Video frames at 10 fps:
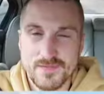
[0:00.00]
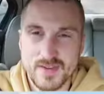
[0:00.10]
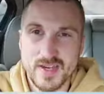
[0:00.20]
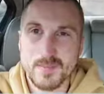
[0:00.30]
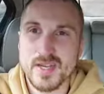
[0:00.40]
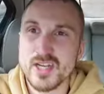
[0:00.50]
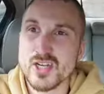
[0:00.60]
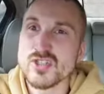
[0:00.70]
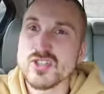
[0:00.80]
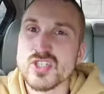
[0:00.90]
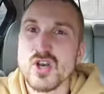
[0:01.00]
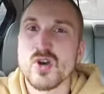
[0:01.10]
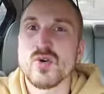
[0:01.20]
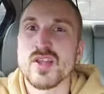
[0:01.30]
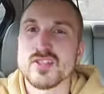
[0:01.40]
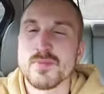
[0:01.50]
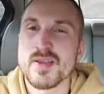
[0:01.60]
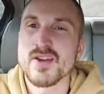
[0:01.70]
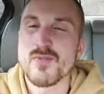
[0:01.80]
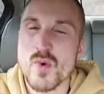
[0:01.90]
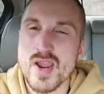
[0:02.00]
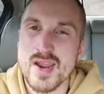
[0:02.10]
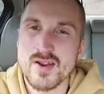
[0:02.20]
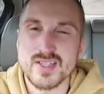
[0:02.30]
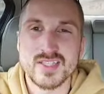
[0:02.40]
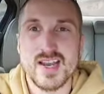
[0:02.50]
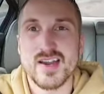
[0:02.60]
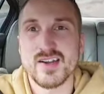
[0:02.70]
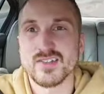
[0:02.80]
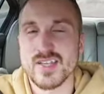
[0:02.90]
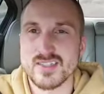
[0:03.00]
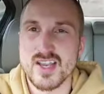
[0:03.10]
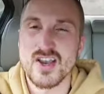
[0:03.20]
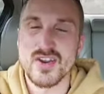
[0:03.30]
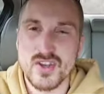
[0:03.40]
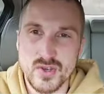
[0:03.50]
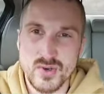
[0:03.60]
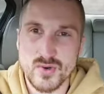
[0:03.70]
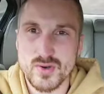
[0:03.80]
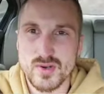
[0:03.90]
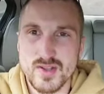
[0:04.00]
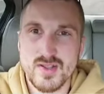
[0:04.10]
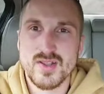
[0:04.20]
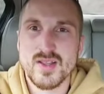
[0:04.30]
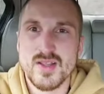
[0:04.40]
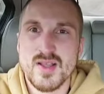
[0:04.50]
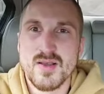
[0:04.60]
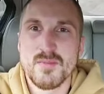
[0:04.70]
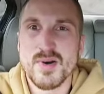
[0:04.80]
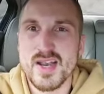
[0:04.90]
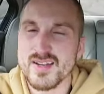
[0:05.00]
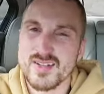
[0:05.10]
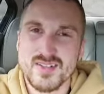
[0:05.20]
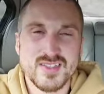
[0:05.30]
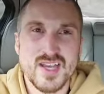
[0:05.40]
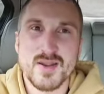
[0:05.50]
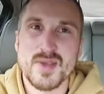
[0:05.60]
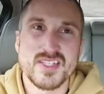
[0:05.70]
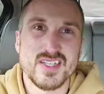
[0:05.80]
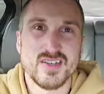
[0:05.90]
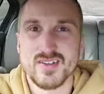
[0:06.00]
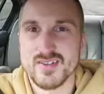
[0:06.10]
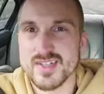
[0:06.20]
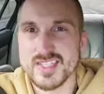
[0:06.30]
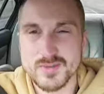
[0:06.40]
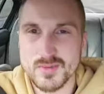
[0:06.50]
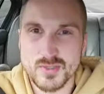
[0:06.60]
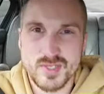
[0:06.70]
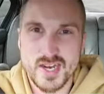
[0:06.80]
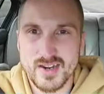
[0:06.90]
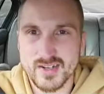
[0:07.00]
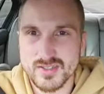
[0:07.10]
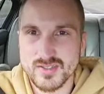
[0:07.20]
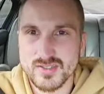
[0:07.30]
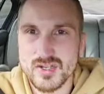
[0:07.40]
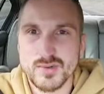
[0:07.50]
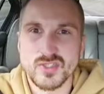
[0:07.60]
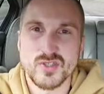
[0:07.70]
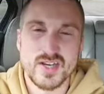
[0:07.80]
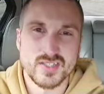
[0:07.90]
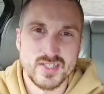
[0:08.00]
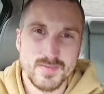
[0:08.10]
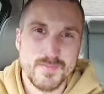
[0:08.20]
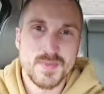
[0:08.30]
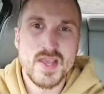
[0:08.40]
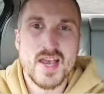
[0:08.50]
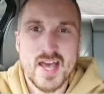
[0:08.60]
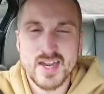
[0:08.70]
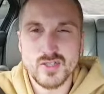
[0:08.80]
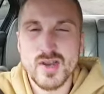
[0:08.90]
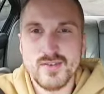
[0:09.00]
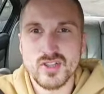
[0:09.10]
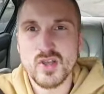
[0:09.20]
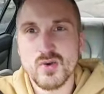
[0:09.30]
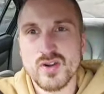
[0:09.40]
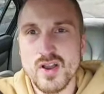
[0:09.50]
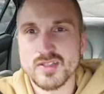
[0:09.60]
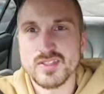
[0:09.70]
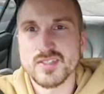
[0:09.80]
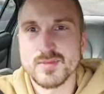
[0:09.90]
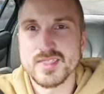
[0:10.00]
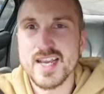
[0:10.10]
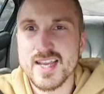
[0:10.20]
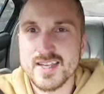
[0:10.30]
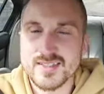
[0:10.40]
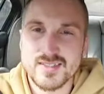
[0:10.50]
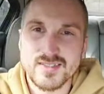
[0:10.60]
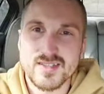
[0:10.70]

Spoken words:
it appears. So there's a bit of wear in the tires that is undue, but not a big deal. Get some new tires. No one's stressing. And I do have it lowered on some tan